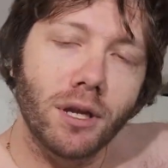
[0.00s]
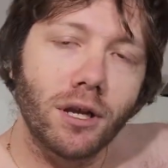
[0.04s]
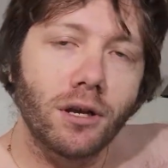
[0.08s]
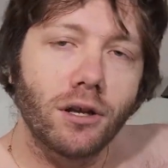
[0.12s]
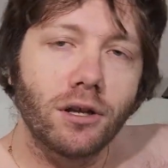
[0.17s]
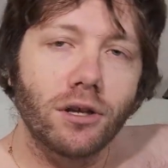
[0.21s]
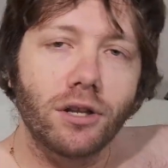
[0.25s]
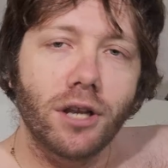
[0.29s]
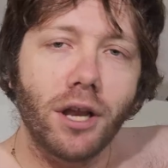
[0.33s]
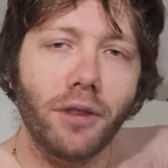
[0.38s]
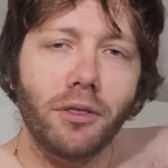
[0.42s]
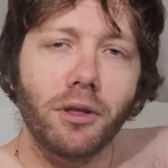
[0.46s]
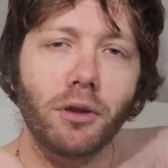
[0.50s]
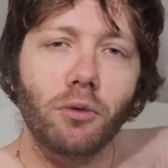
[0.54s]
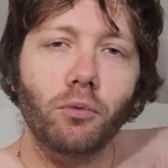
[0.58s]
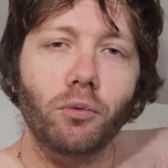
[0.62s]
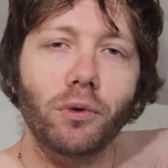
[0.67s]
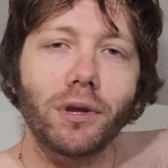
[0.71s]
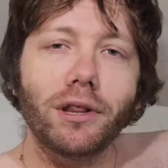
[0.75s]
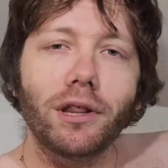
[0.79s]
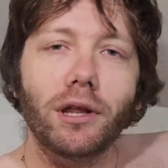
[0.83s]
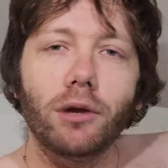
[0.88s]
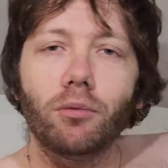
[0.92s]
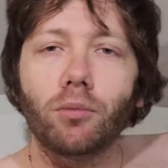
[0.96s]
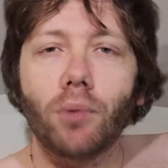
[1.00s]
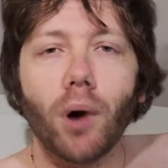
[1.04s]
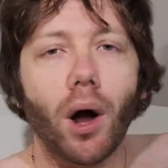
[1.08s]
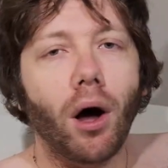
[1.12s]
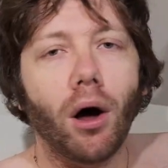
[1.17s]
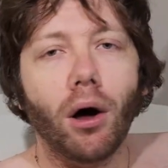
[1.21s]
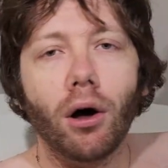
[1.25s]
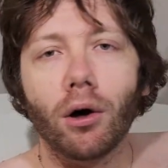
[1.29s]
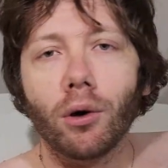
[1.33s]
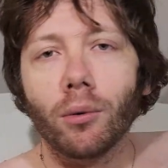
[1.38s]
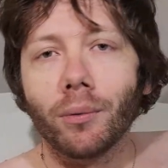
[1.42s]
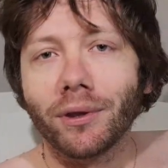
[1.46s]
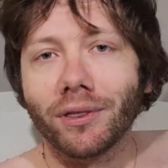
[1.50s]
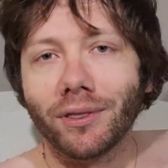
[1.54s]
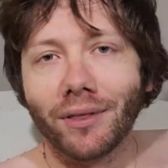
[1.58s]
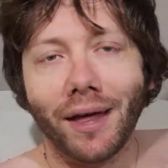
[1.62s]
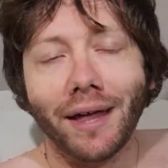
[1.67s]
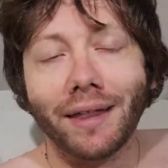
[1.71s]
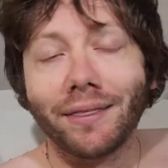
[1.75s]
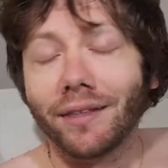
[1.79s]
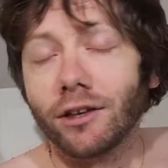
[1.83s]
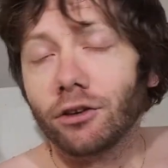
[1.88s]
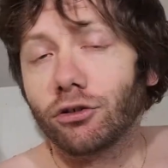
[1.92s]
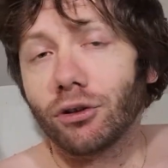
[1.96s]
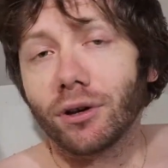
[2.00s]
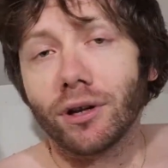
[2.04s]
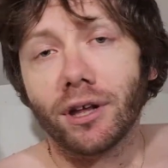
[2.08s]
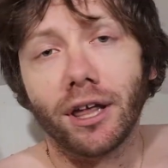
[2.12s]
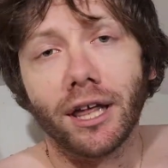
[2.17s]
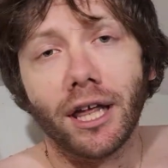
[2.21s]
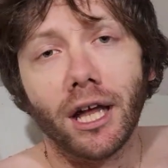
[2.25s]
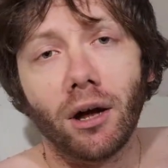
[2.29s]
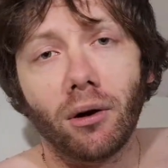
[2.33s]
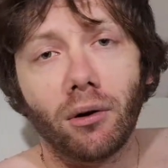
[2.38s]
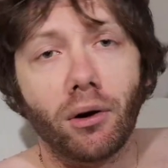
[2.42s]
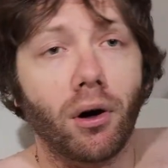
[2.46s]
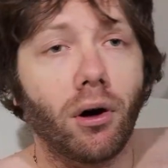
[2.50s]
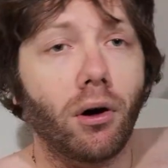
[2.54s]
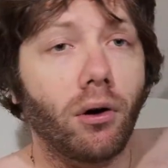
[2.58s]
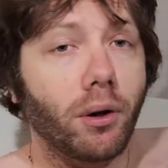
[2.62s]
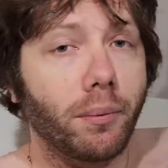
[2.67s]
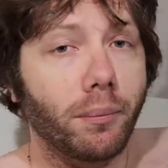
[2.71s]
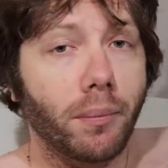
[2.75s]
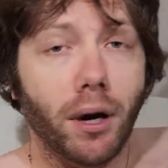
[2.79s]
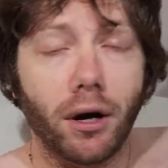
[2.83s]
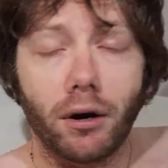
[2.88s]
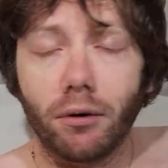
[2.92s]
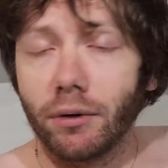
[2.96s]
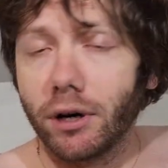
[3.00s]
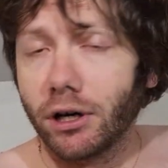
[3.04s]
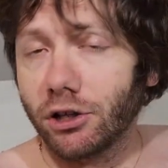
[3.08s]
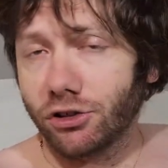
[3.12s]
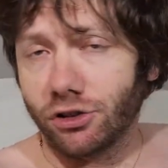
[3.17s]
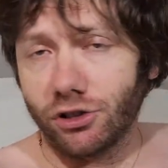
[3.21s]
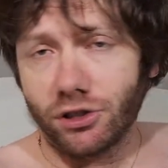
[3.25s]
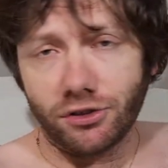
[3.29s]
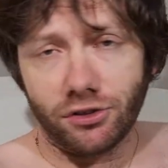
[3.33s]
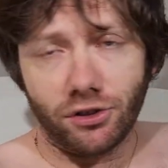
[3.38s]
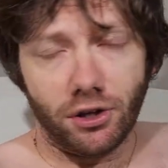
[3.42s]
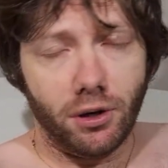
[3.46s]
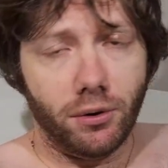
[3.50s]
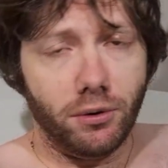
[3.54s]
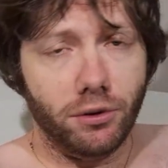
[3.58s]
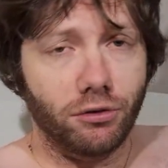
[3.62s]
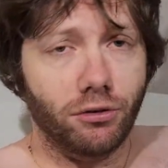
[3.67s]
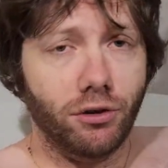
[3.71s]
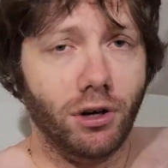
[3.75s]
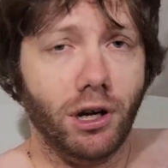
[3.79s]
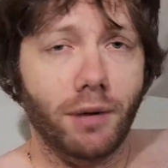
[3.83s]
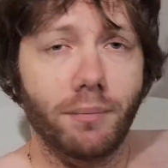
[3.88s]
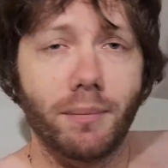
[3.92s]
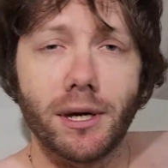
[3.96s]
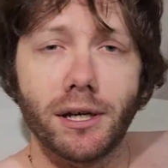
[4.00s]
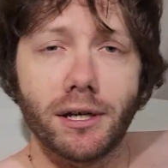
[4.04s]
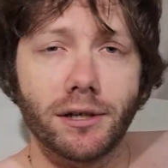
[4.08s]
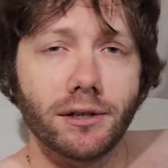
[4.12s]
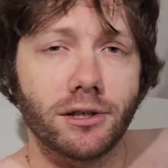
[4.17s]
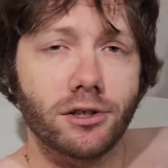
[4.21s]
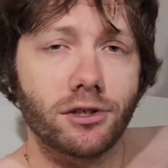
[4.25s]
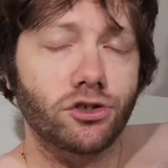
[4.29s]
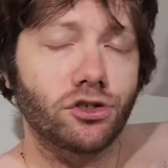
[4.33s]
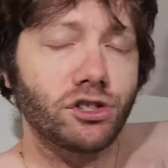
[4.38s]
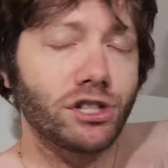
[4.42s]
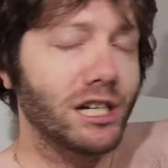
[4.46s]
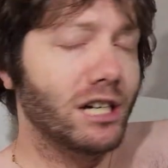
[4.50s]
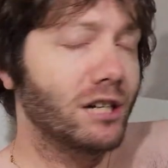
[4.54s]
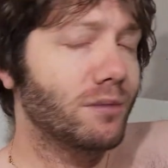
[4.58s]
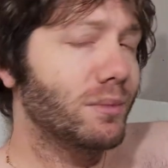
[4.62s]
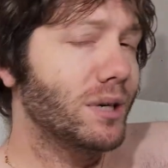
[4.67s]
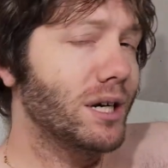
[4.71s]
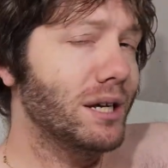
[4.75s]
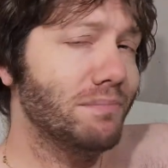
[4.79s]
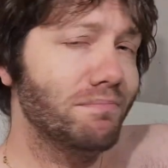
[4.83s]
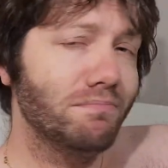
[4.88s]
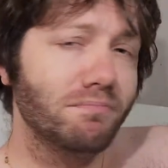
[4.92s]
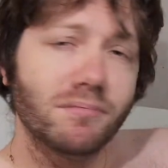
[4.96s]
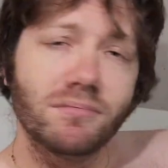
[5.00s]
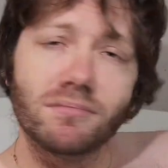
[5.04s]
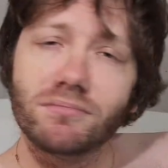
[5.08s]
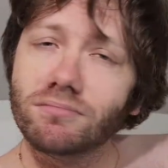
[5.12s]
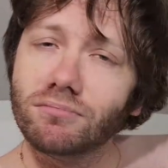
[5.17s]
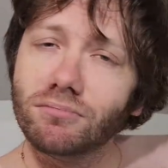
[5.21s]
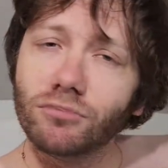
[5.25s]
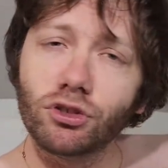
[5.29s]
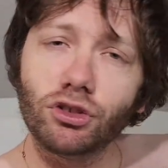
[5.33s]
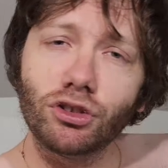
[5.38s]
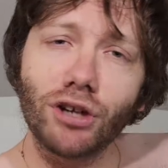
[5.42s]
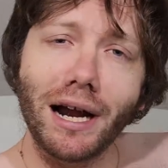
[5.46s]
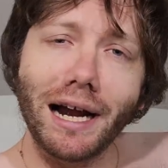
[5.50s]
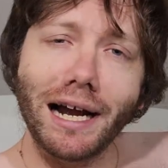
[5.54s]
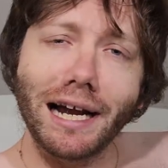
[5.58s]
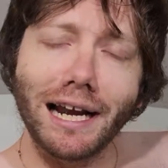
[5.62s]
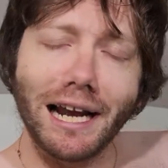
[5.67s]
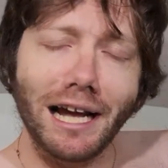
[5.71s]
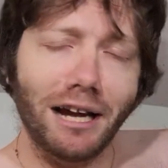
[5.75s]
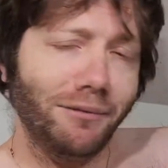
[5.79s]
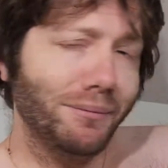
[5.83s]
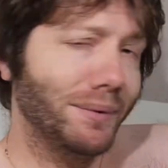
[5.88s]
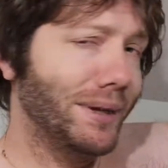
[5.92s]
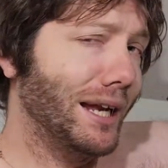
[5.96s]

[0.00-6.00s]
Nothing really wrong with, I think, drinking alcohol in moderation, as I always recommend on this channel, but try it out.